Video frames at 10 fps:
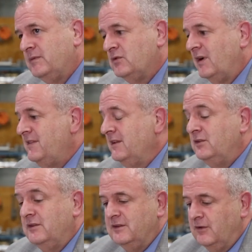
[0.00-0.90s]
So I
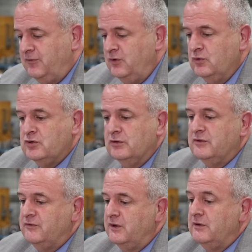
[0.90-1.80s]
think the future
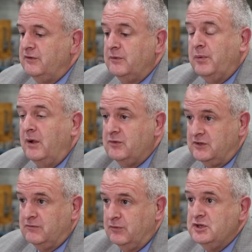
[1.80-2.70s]
looks very, very
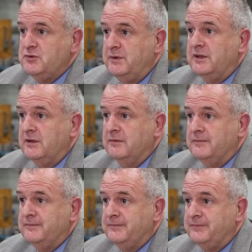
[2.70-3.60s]
promising for
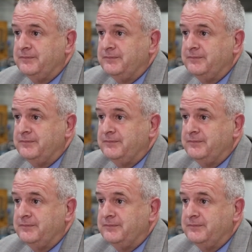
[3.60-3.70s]
HPQ.